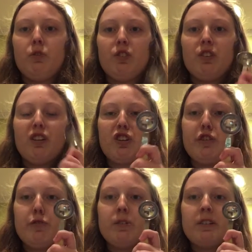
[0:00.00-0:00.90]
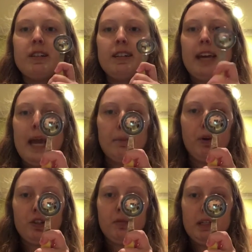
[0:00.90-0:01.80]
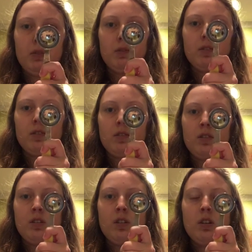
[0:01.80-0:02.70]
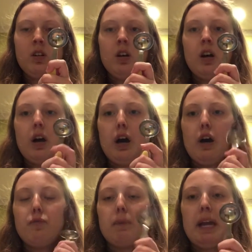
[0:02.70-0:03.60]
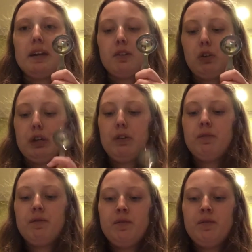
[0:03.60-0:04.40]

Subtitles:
which is 2 tablespoons of paint and glue,